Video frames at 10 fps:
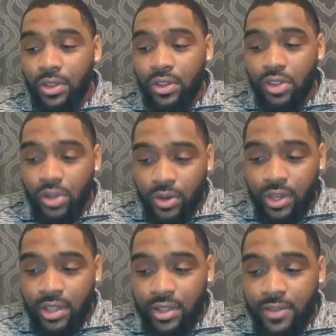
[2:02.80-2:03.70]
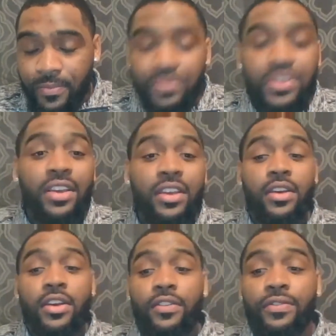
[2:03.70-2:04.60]
of choice.
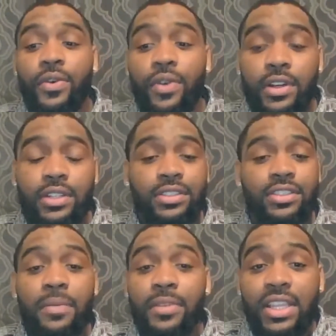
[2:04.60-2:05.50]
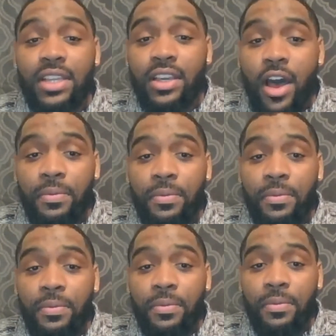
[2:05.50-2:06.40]
For some of these
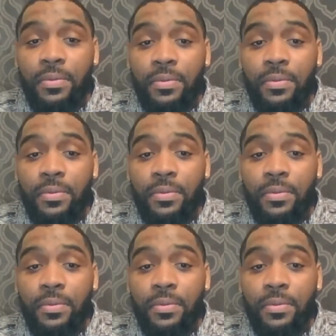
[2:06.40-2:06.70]
accomplishments, U.S.